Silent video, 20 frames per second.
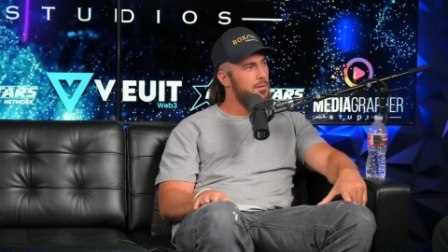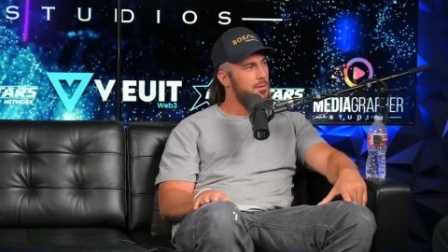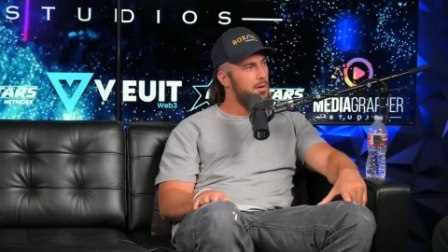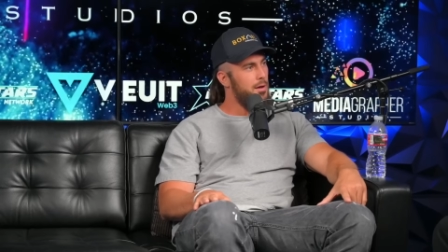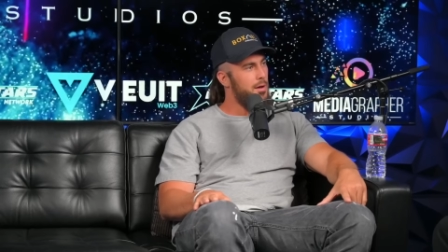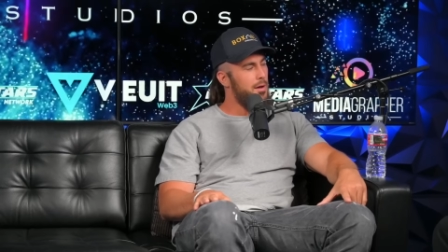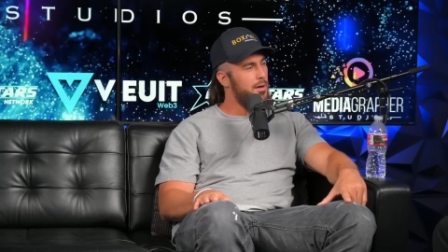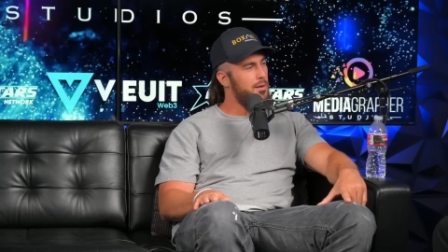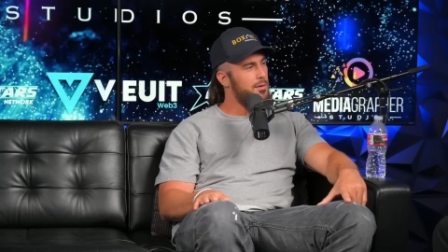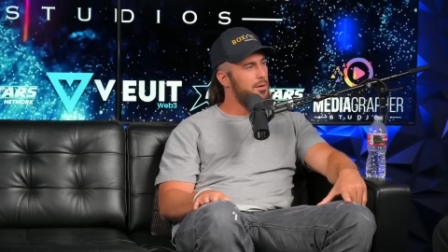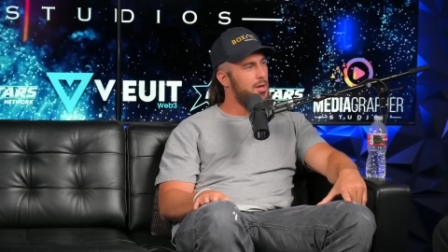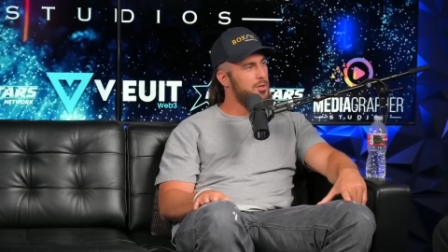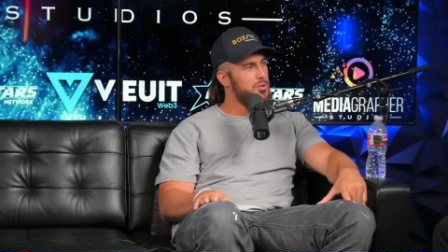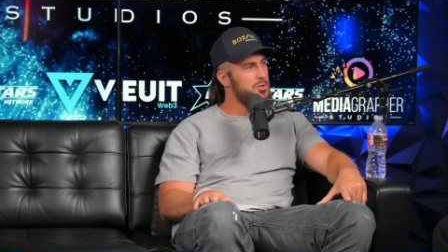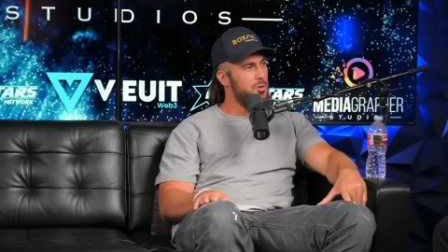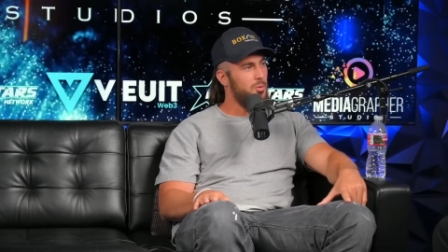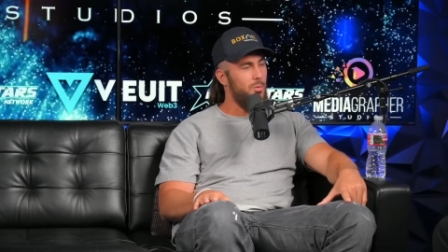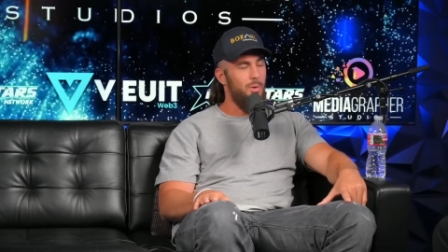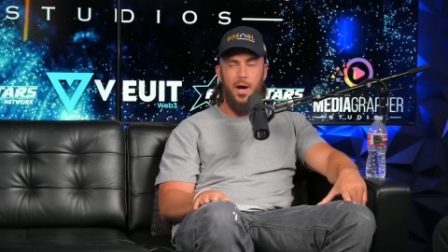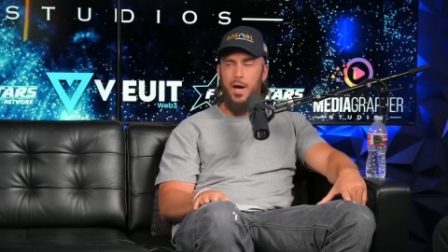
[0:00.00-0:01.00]
Uh, not
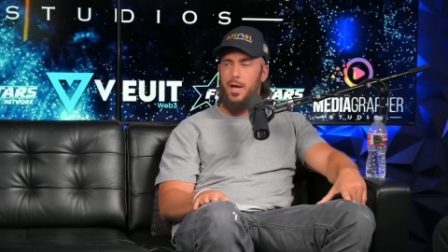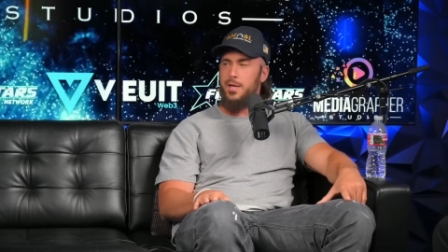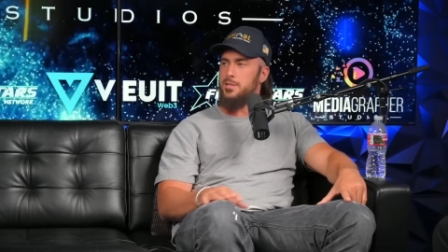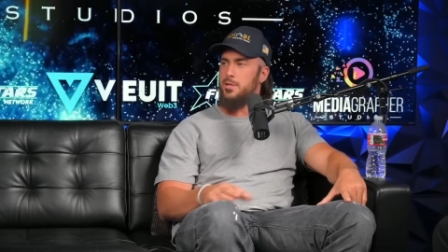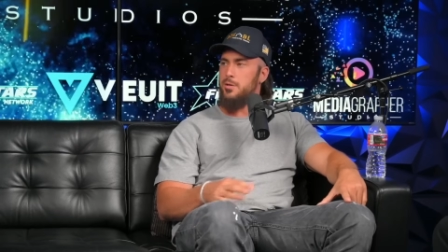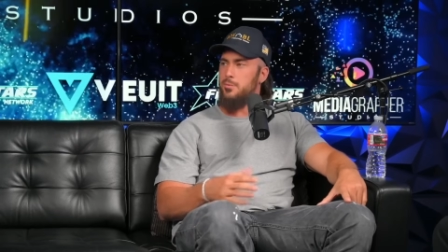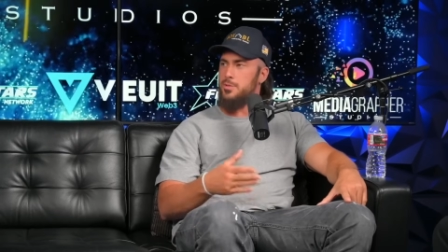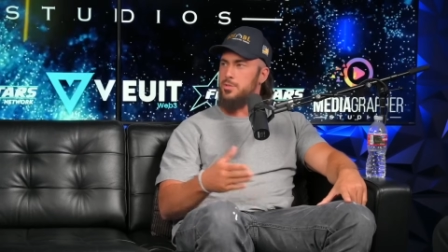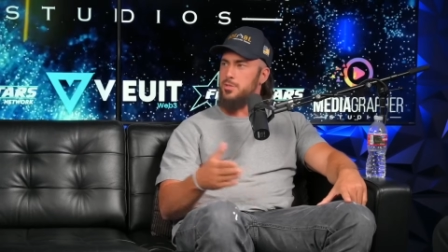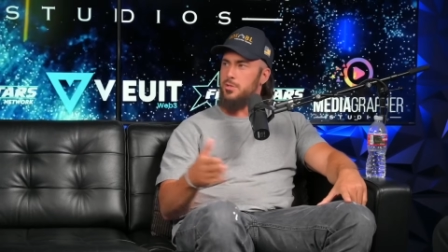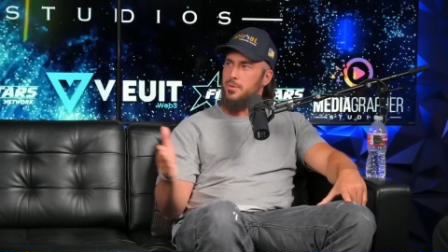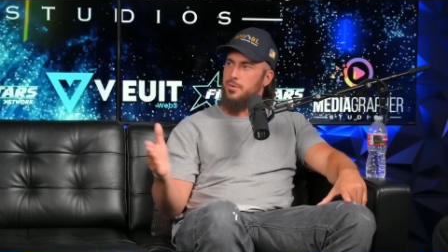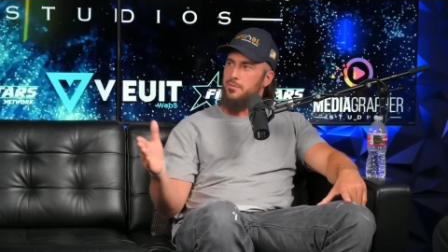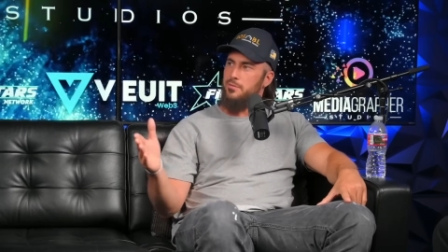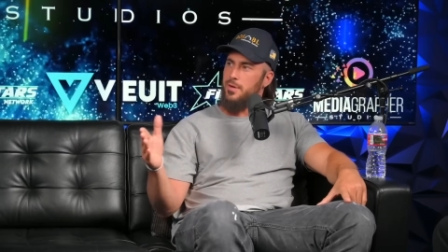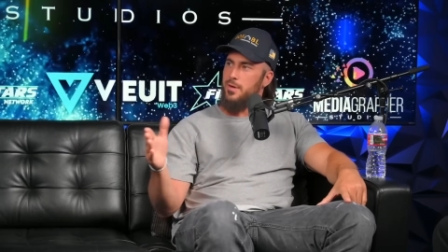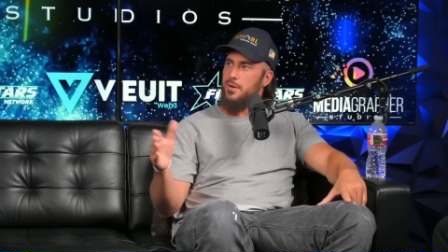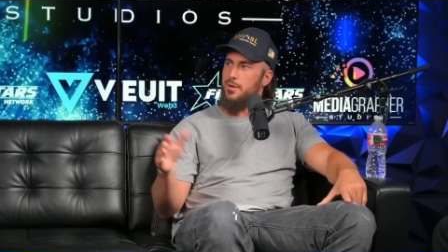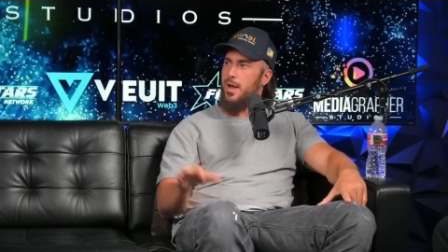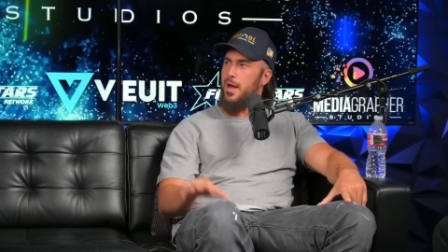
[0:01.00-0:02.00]
sure why, so so we
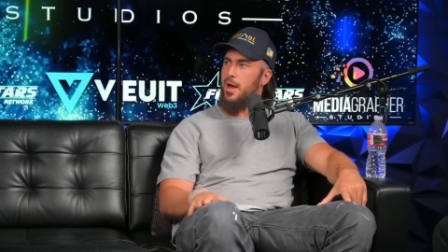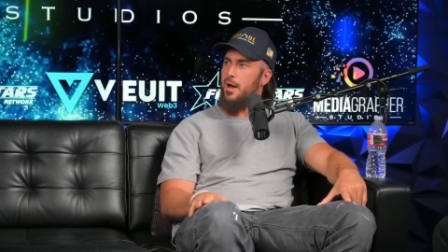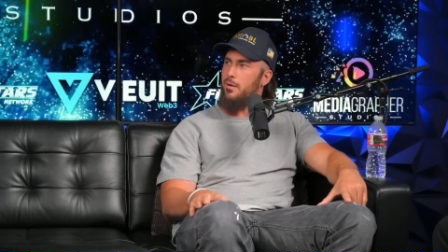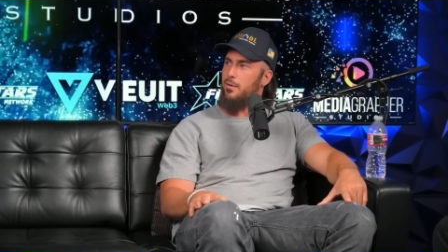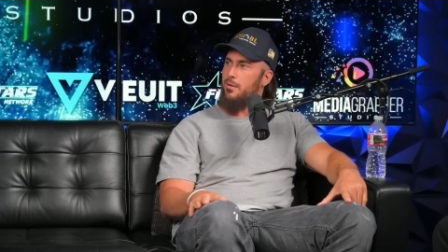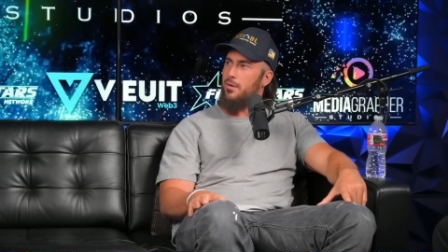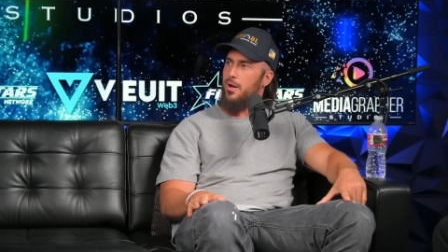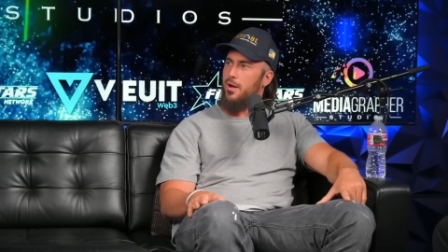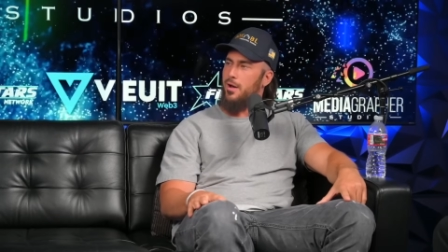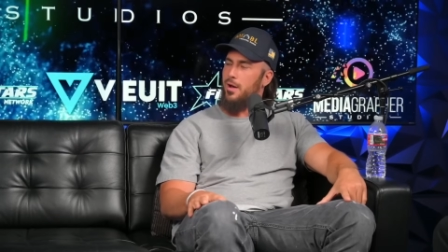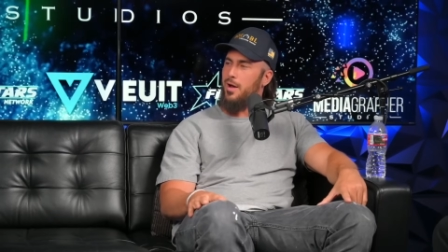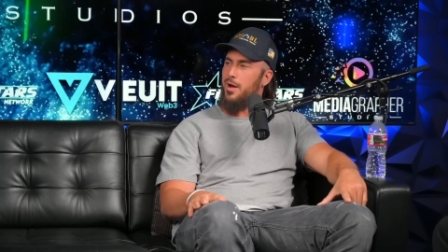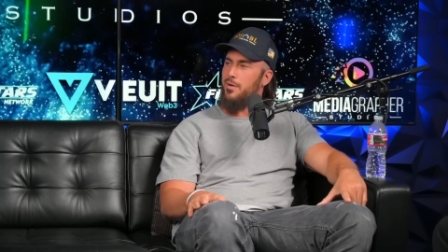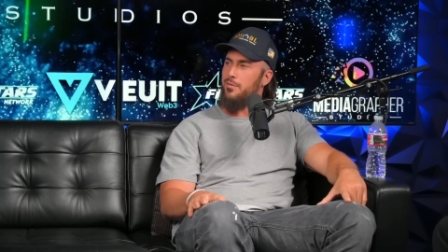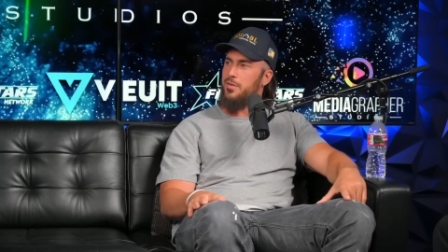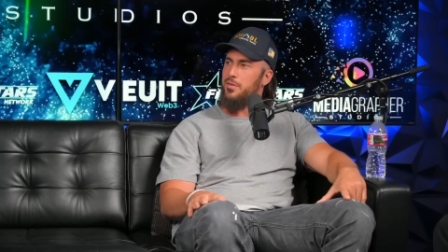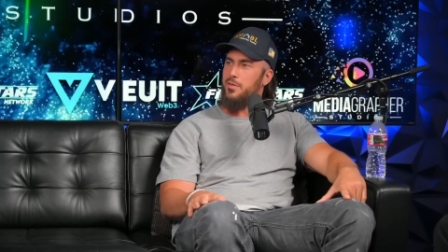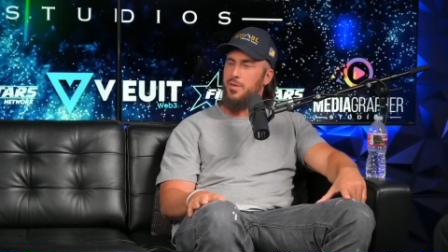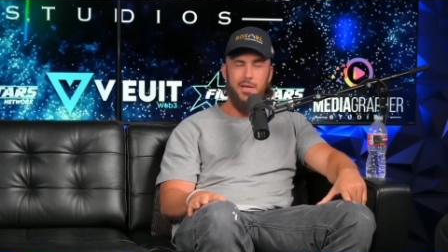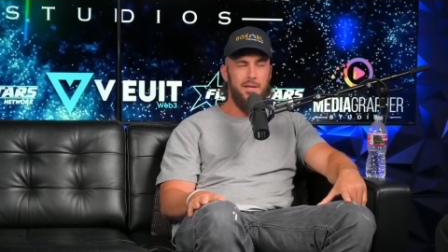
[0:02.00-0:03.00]
figured out uh,
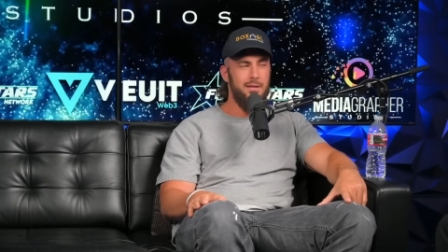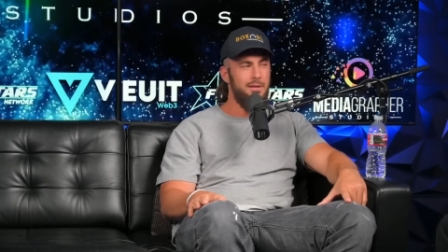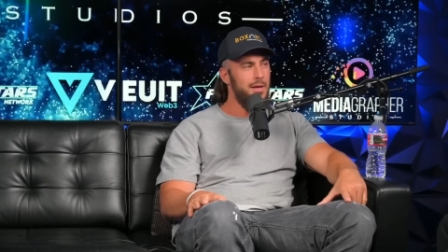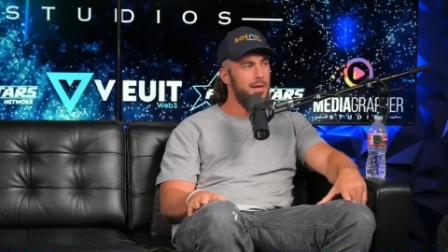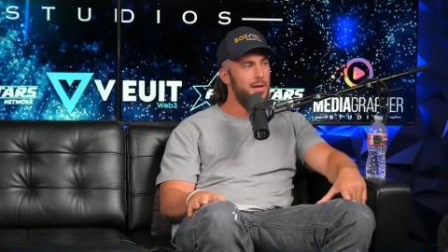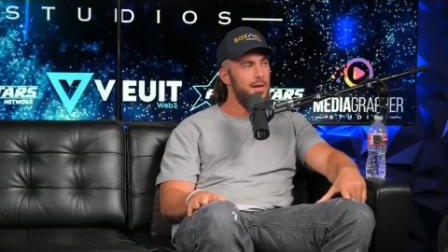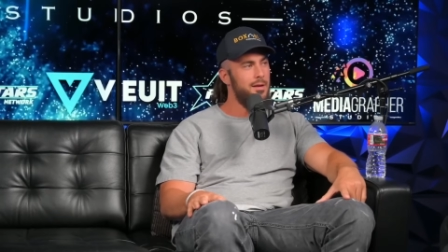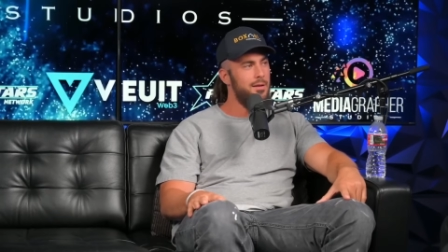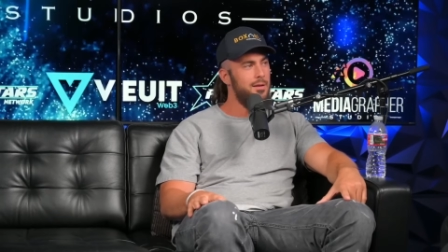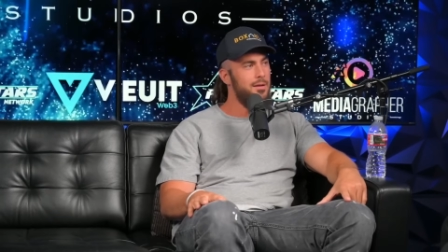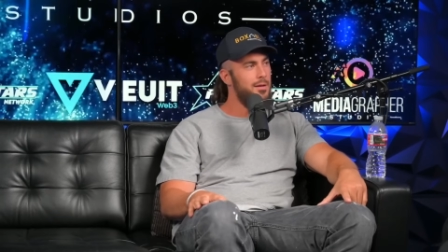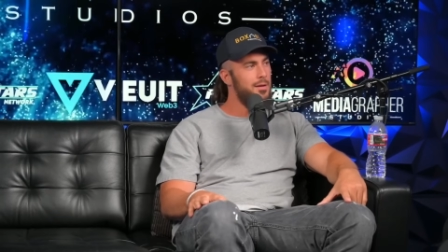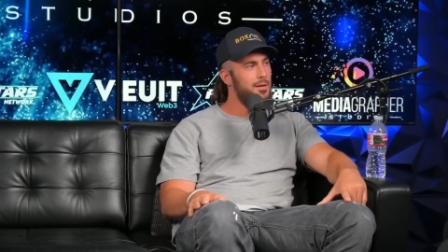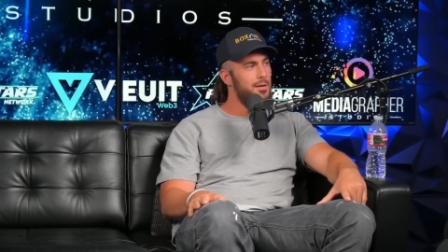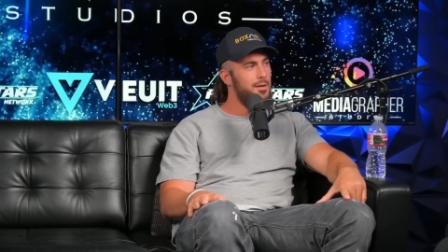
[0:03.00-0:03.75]
everything he did.